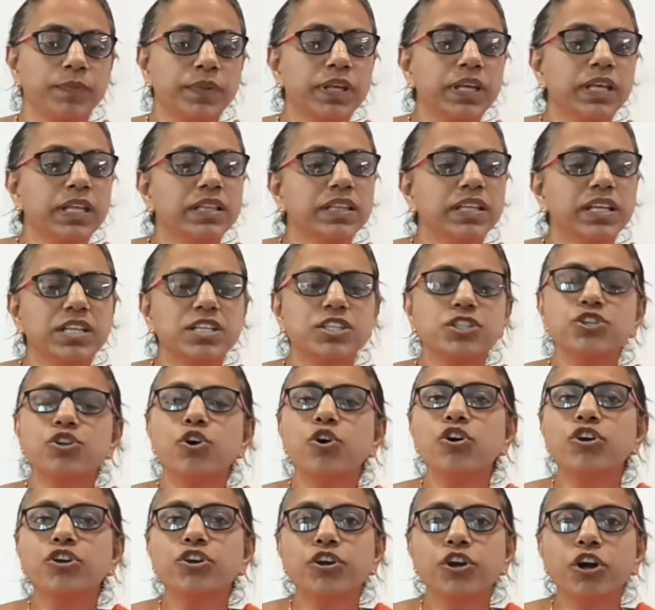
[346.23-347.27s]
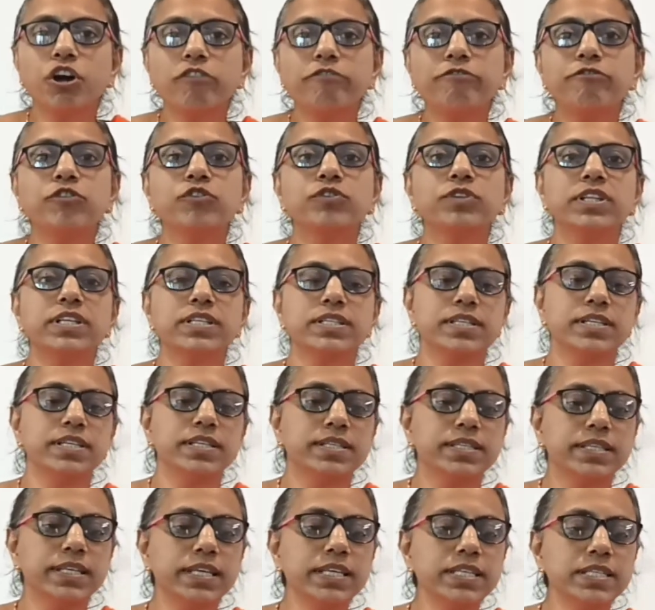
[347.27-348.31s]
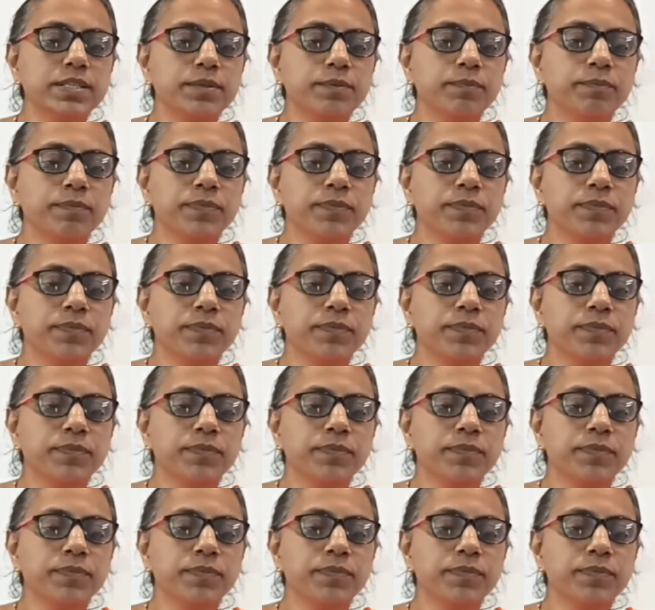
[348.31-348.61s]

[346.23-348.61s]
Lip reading: There is no cure for this disease.